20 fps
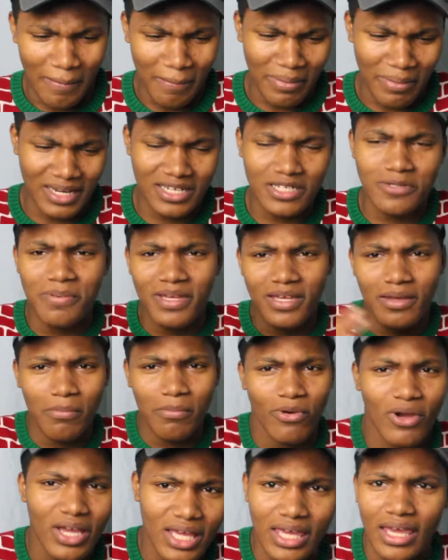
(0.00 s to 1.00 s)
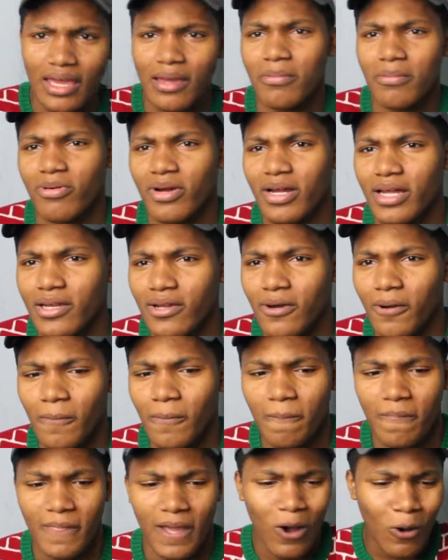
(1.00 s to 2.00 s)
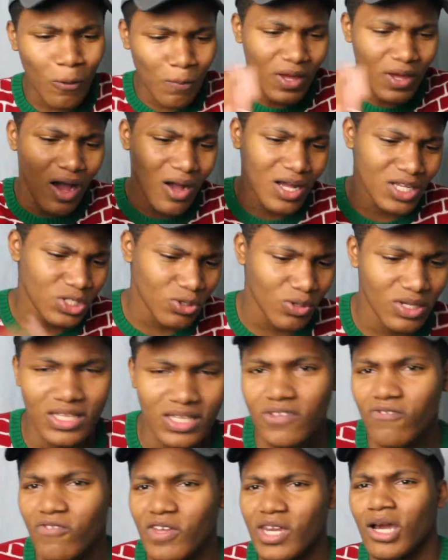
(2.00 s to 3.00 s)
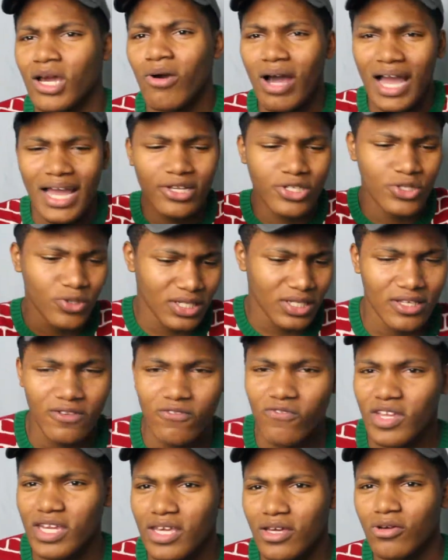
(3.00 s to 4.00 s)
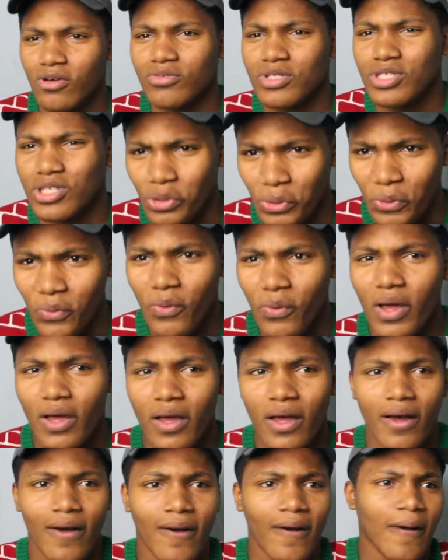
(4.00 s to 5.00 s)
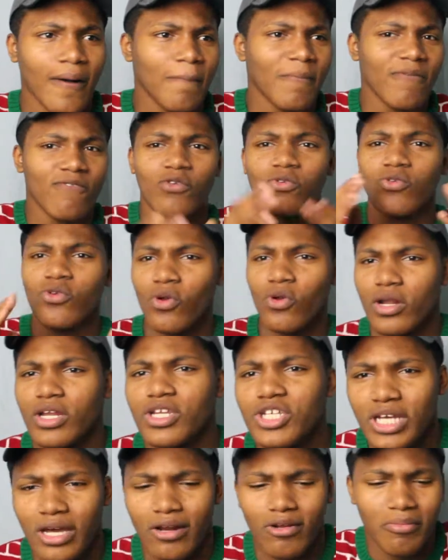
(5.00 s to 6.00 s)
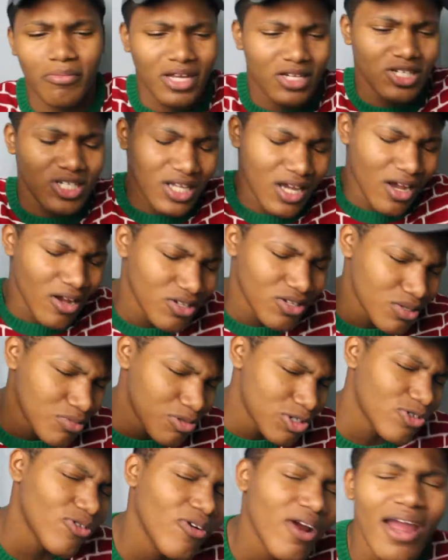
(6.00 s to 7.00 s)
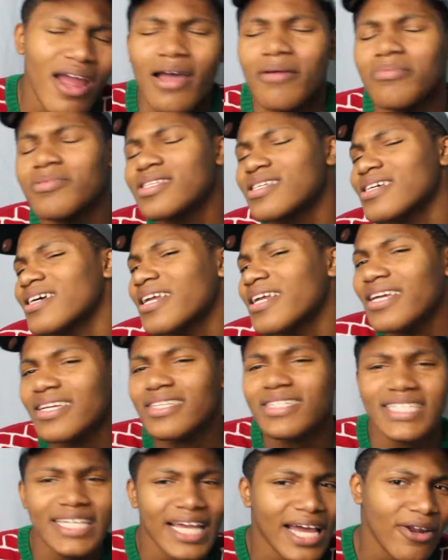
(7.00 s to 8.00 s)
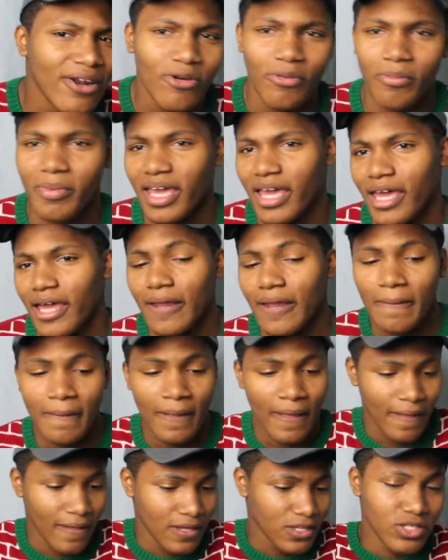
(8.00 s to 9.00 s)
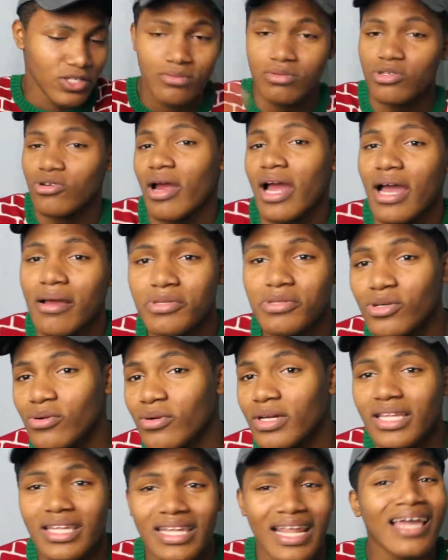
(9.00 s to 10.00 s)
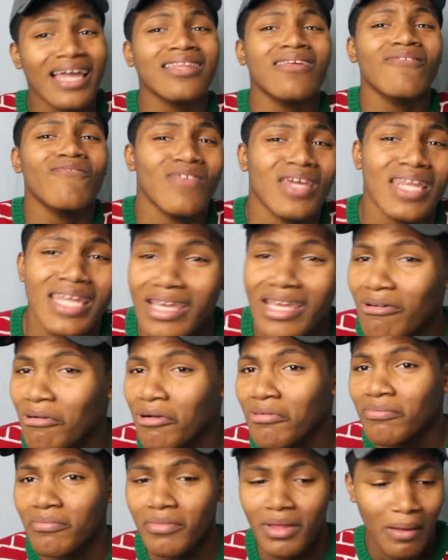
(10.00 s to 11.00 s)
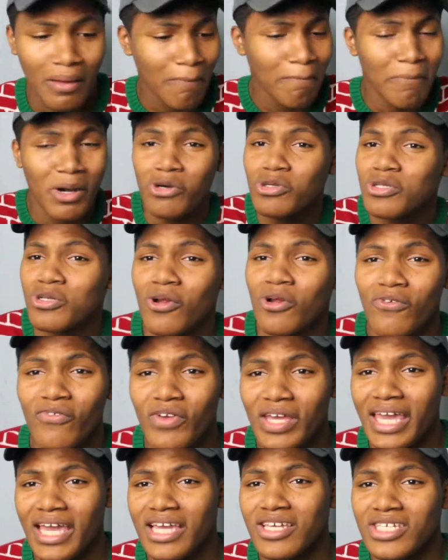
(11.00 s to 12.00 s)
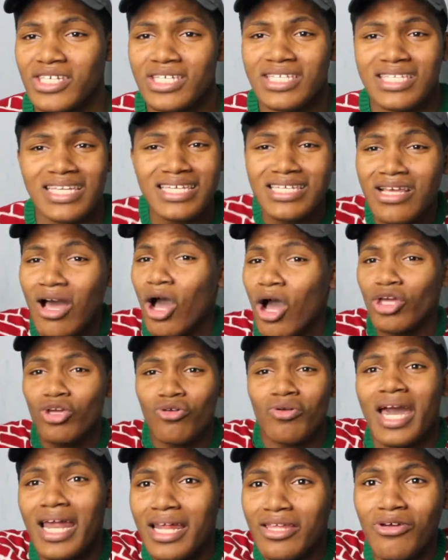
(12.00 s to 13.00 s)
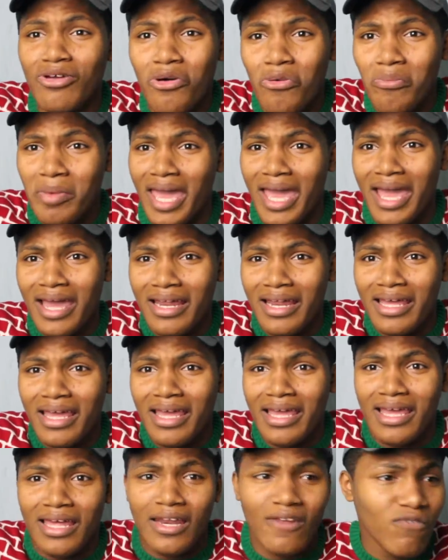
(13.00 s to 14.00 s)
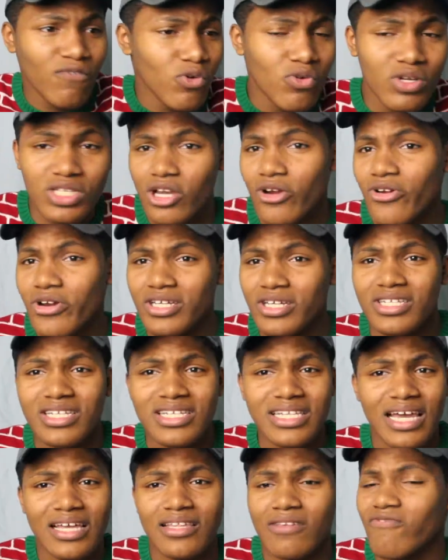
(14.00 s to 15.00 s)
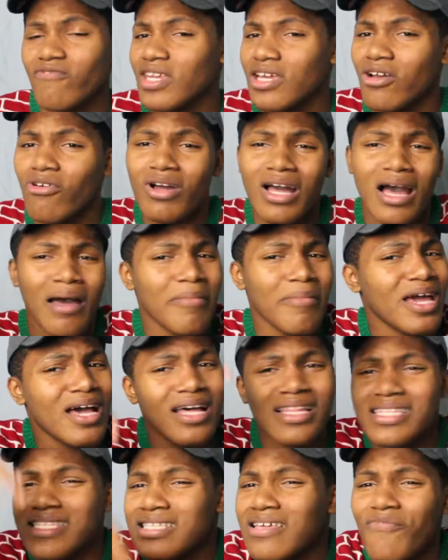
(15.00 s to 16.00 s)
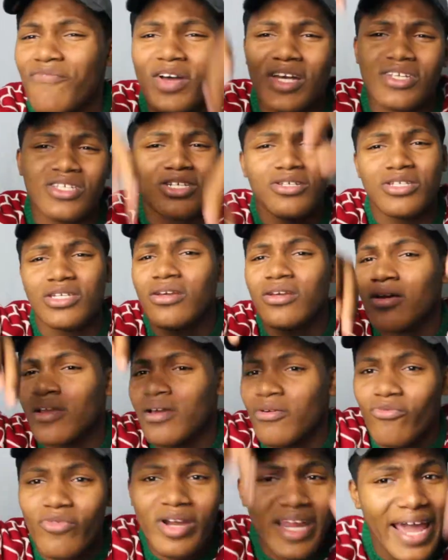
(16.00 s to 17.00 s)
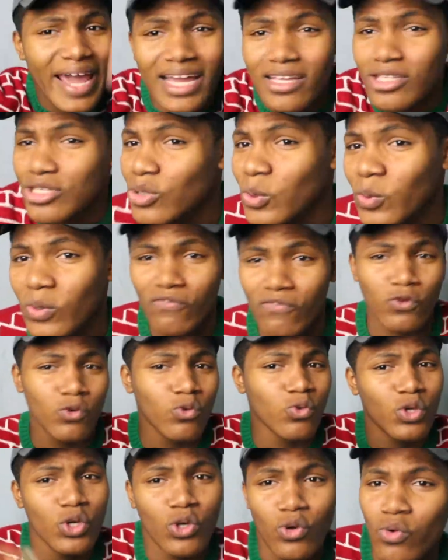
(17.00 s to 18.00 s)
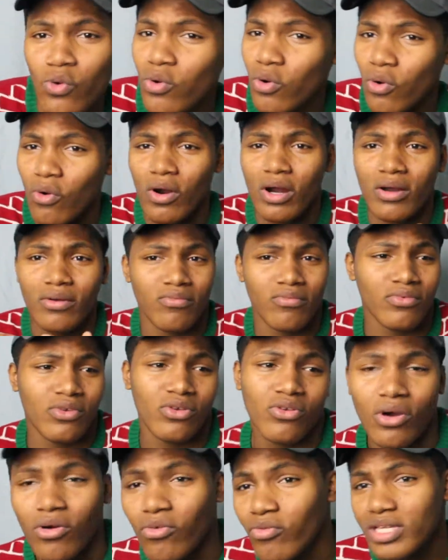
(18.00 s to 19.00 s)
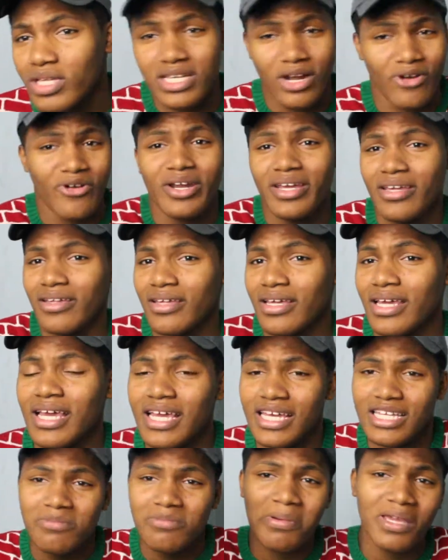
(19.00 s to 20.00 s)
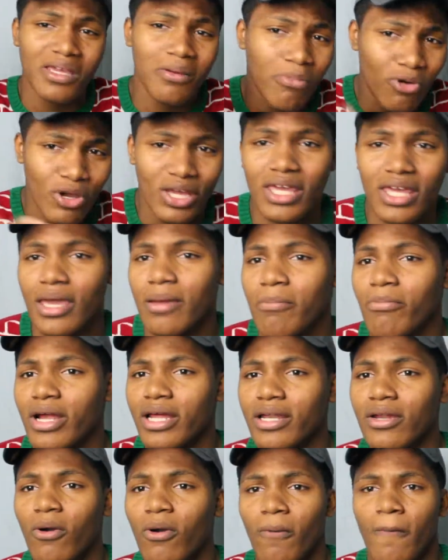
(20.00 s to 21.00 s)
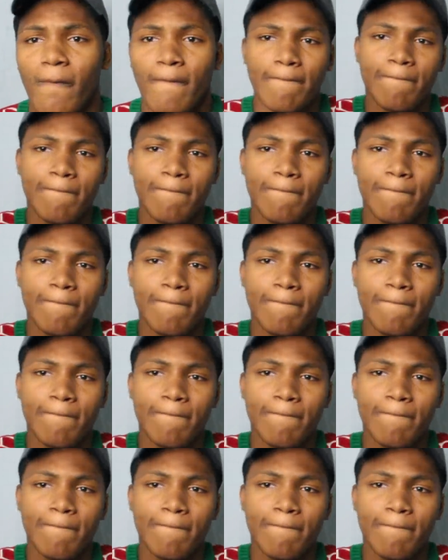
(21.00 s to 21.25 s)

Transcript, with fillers: But it's been your boy King Brando. I hope y'all enjoyed this video. I enjoyed this video too. If you're new to the channel, make sure y'all subscribe to the channel, man. Subscribe to it, like the video, post notifications. That's all you gotta do, man. And if you're returning, just like the video, comment other stuff I should react to if you're new or, you know, returning. It's been your boy King Brando.